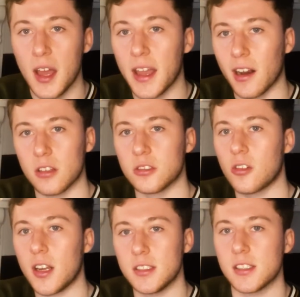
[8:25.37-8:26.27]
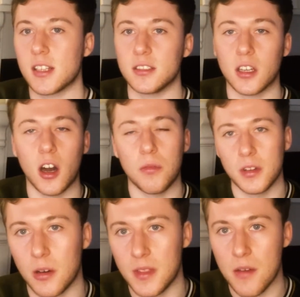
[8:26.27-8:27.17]
England's greatest centre-half,
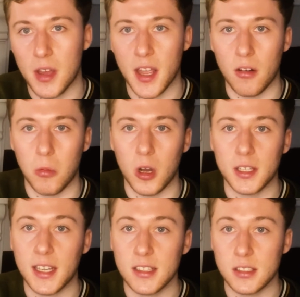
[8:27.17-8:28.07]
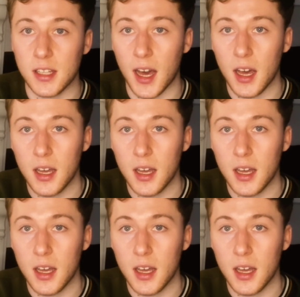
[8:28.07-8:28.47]
and I'll never hear a word against that.